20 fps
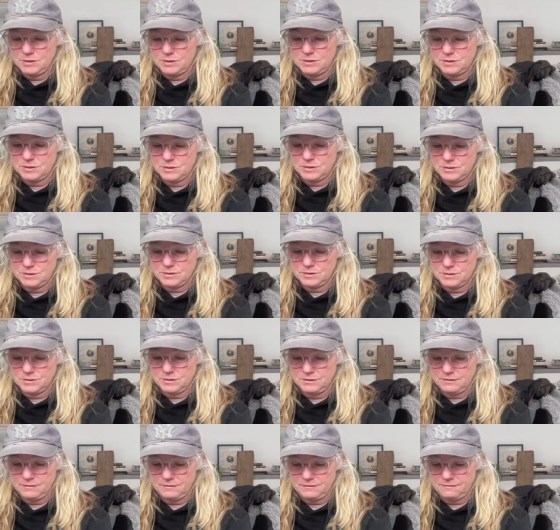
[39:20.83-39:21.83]

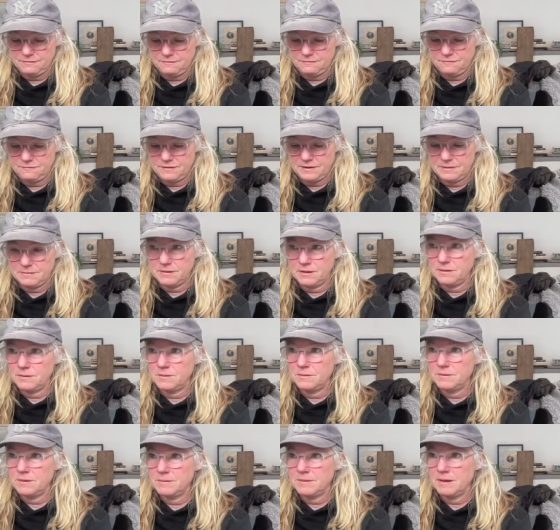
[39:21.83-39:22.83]
her family
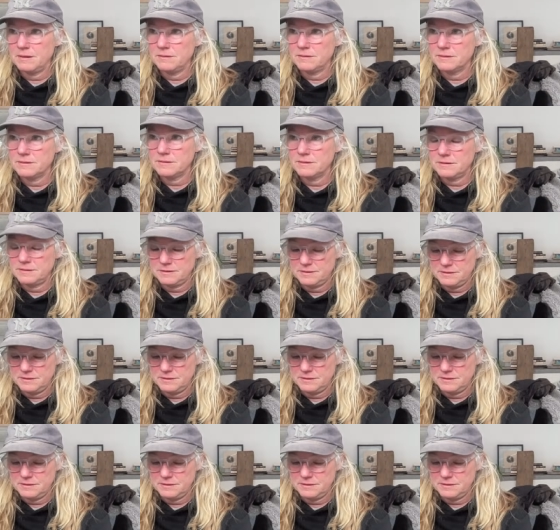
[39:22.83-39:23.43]
home in the mountains,